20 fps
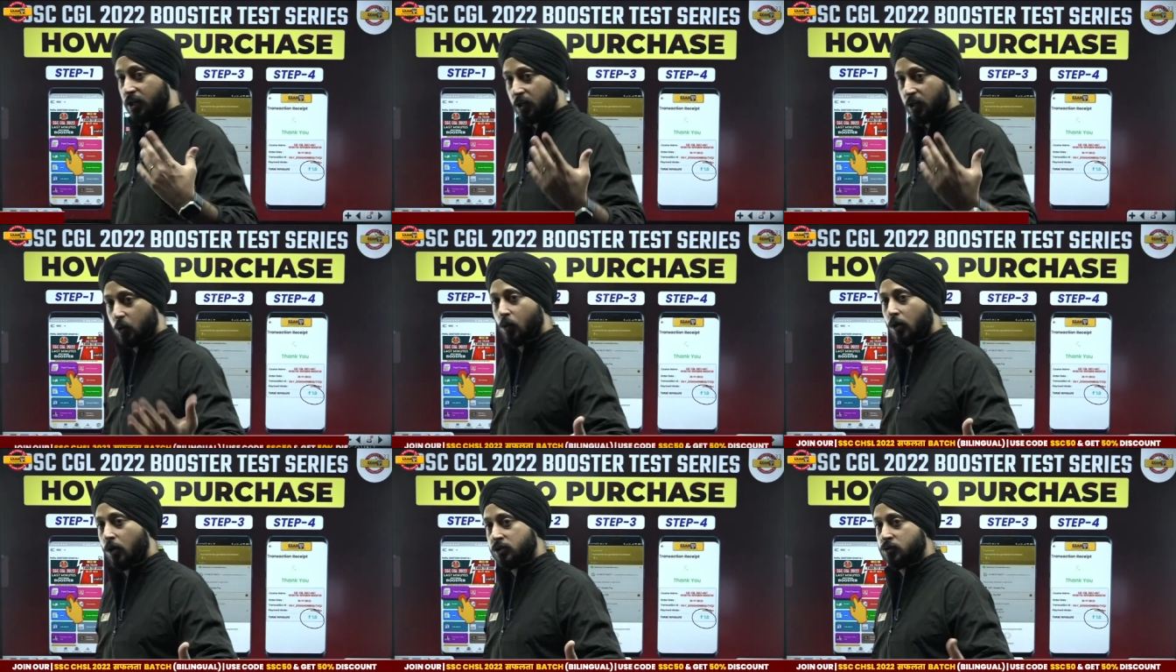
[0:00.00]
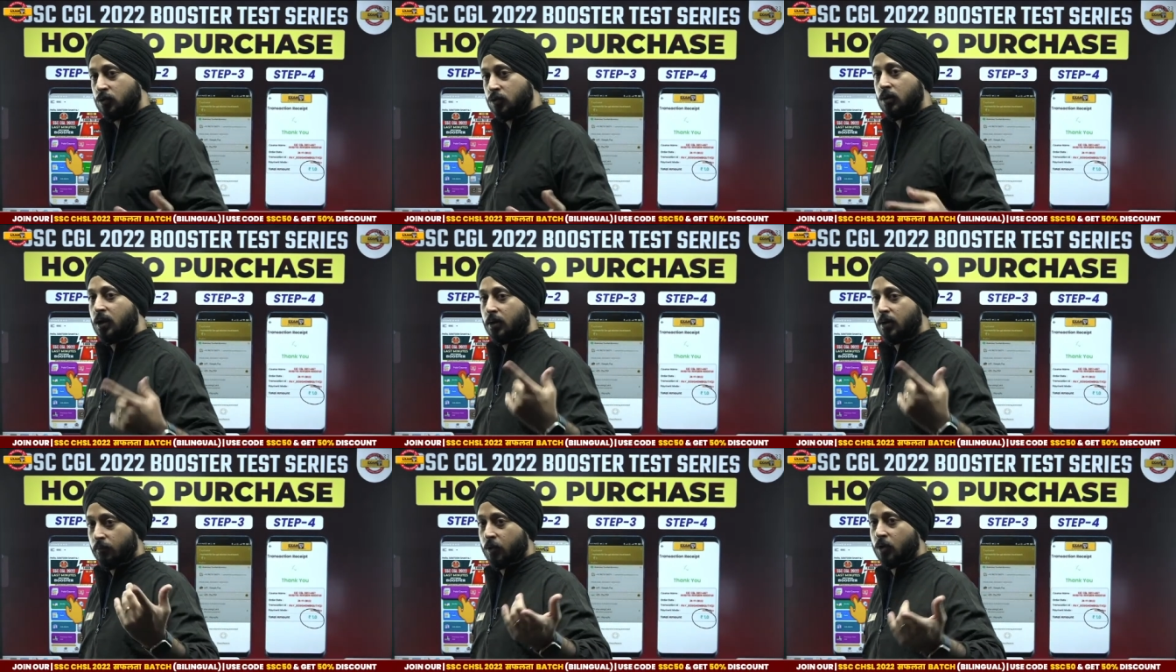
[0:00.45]
than two also
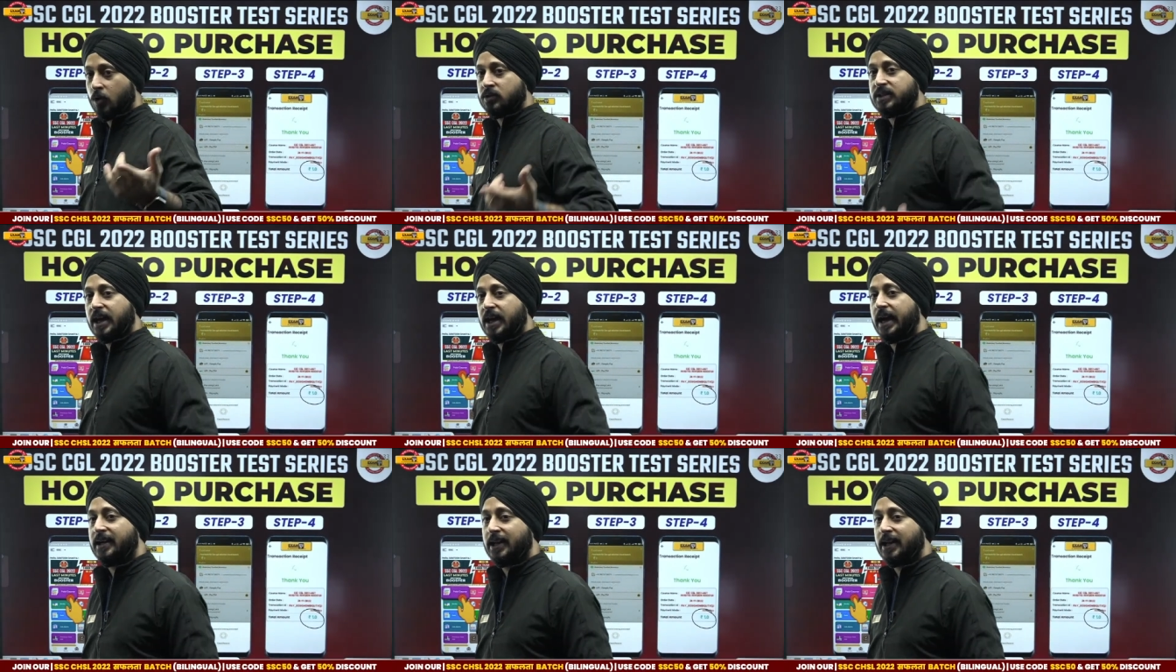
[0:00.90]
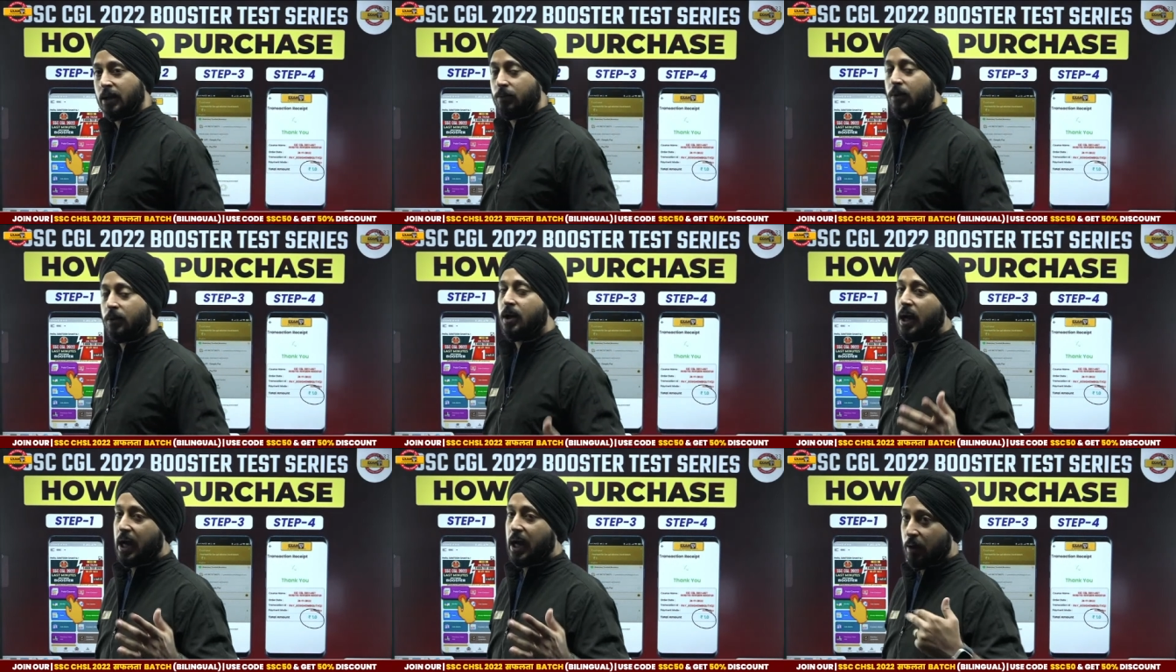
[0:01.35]
because high time
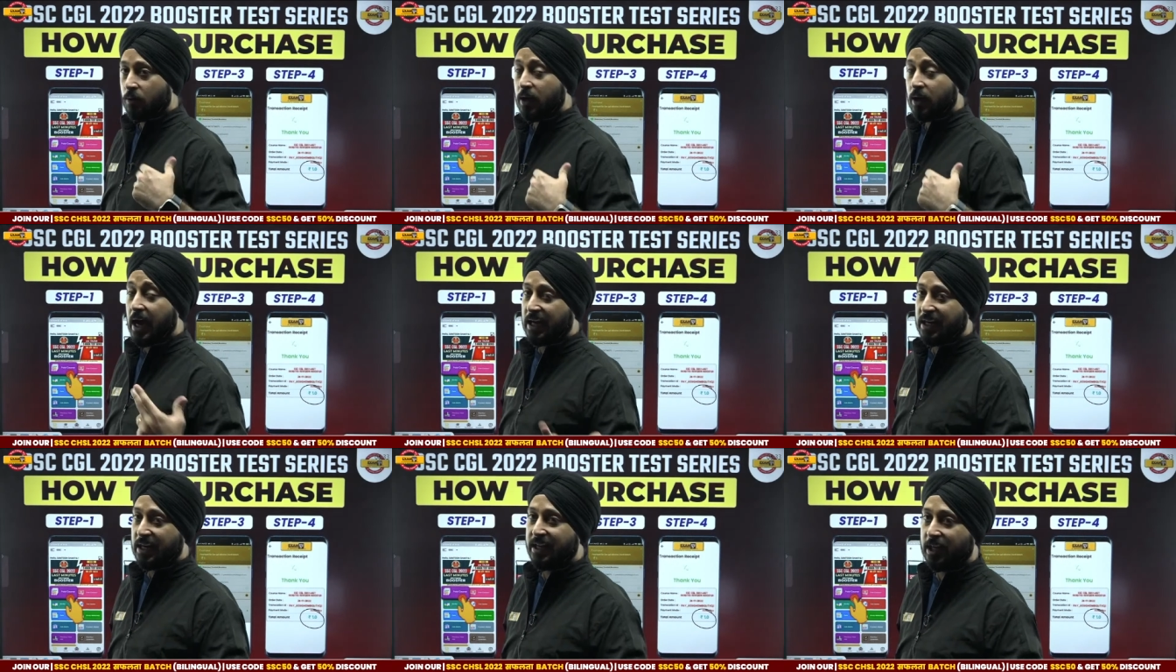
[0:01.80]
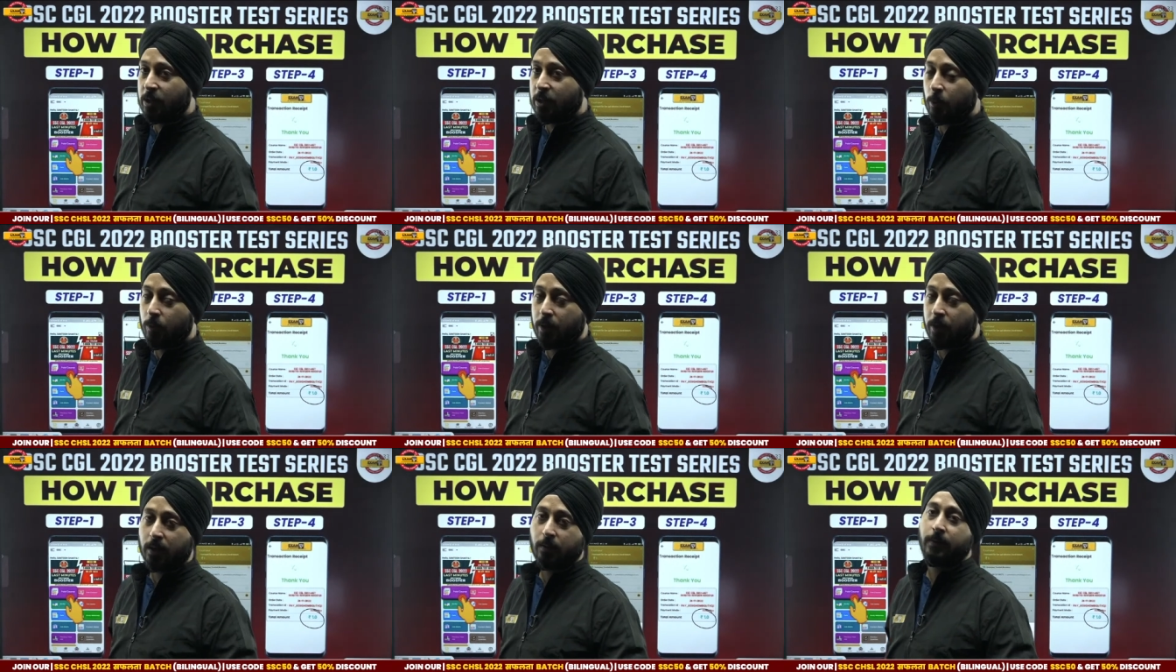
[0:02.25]
i would highly rec
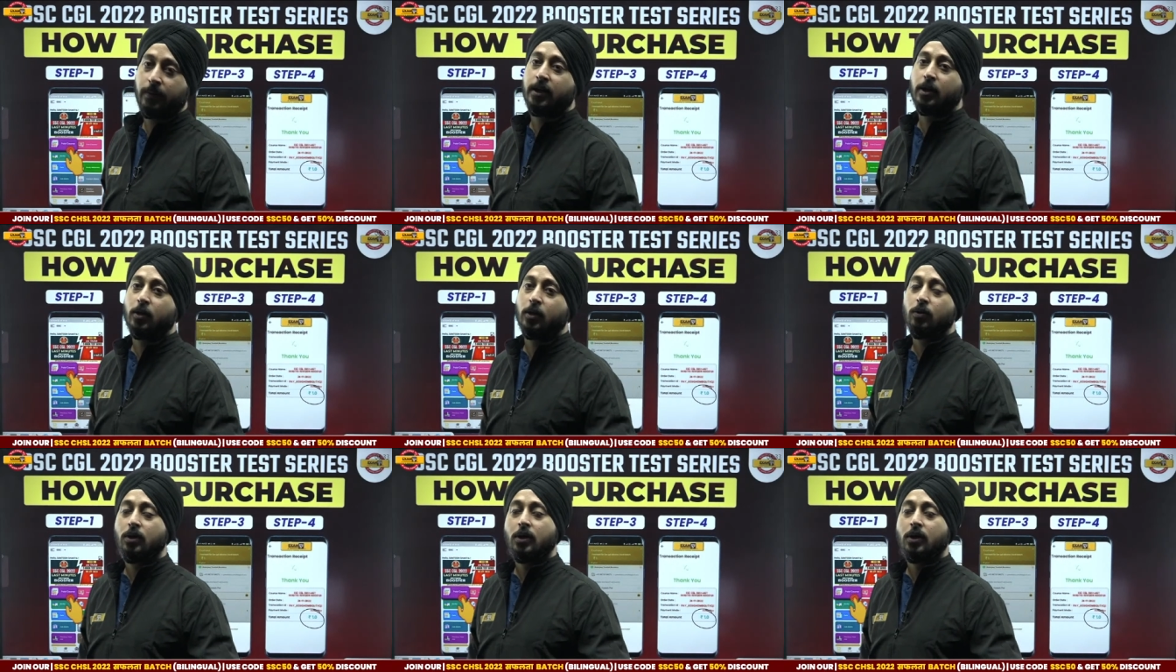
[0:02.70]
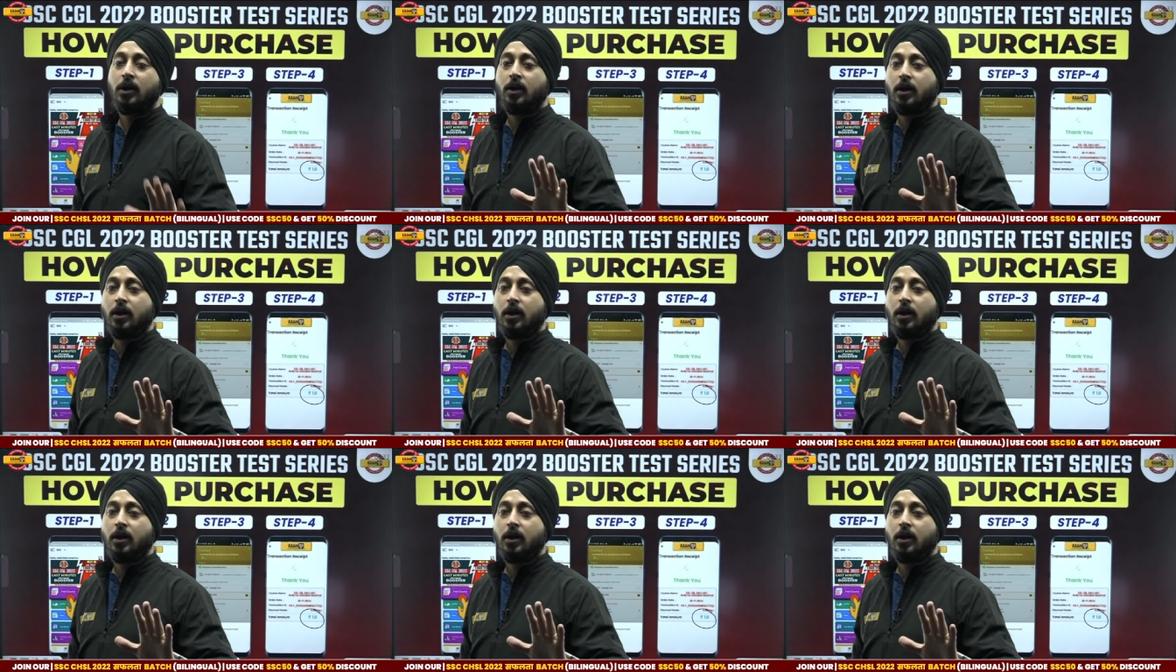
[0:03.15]
recommend you